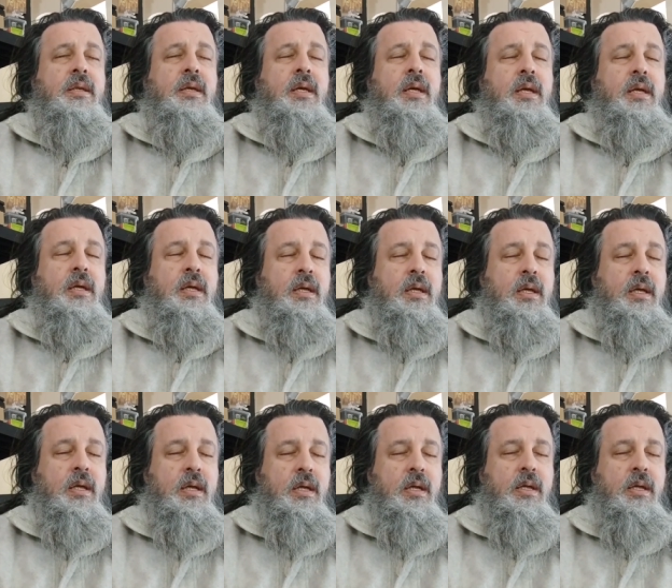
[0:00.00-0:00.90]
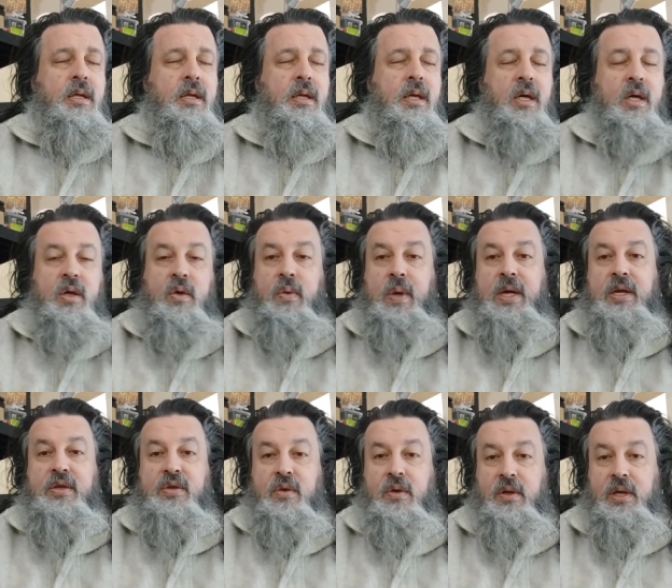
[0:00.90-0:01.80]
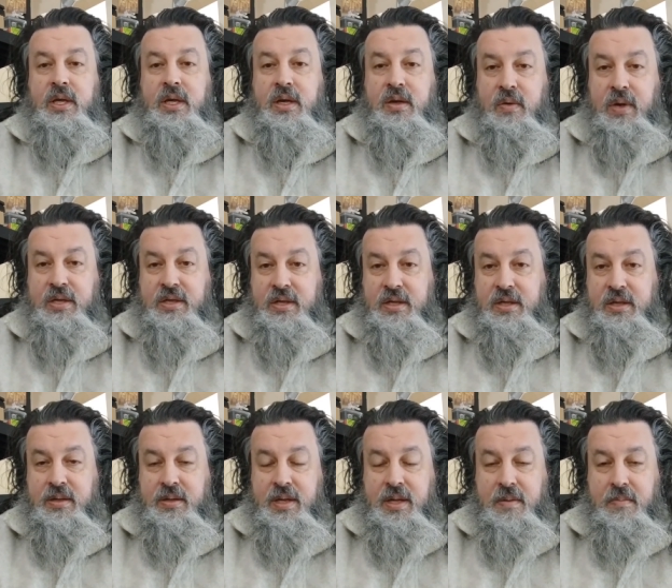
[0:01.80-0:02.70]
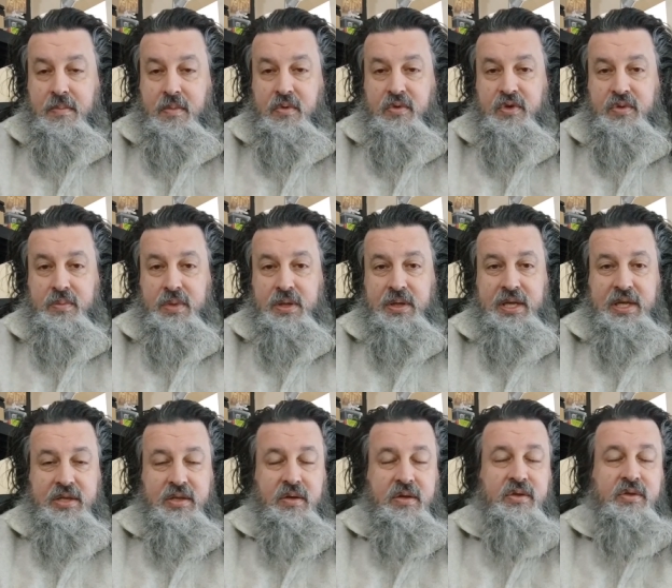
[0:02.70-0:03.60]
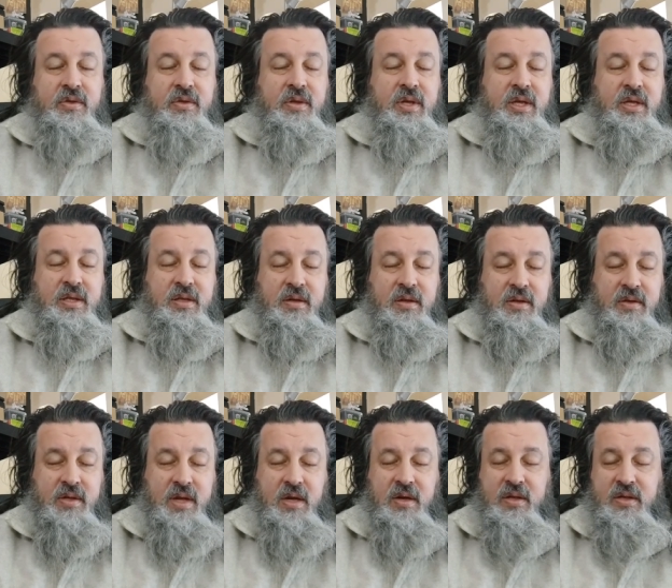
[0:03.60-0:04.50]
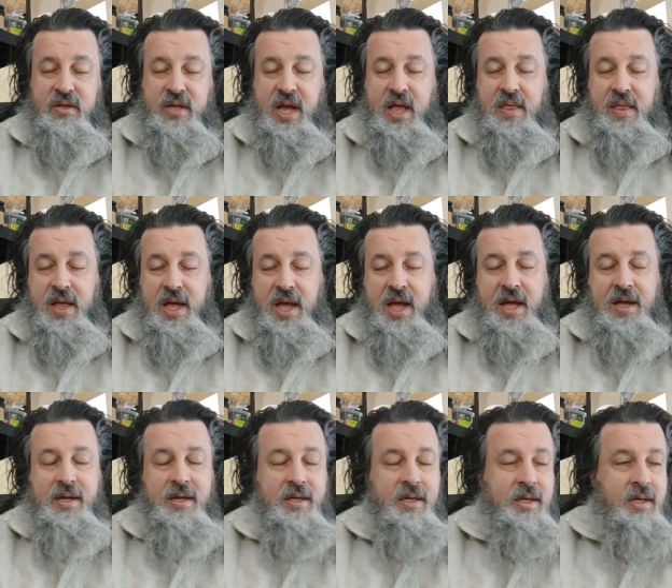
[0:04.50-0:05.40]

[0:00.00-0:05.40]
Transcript: Uh, Greeks certainly, Greeks and uh, most of the Middle Easterners, Easterners understand that.